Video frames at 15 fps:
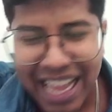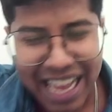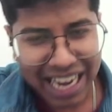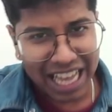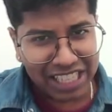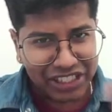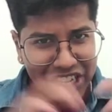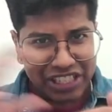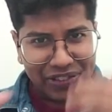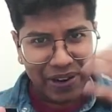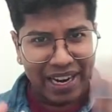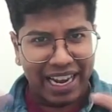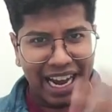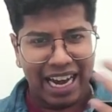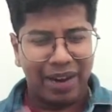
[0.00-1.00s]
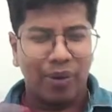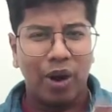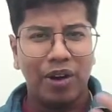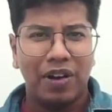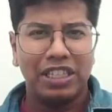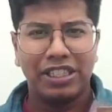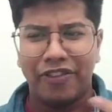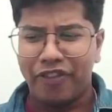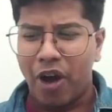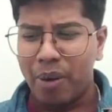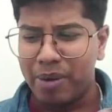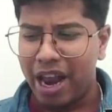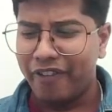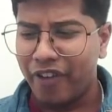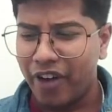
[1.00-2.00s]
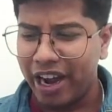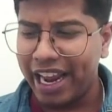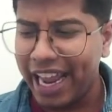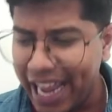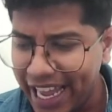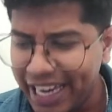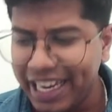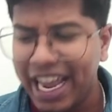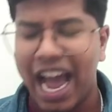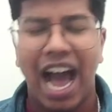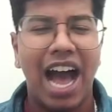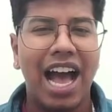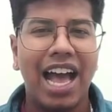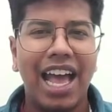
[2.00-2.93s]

Let's just recollect. What was the formula for area?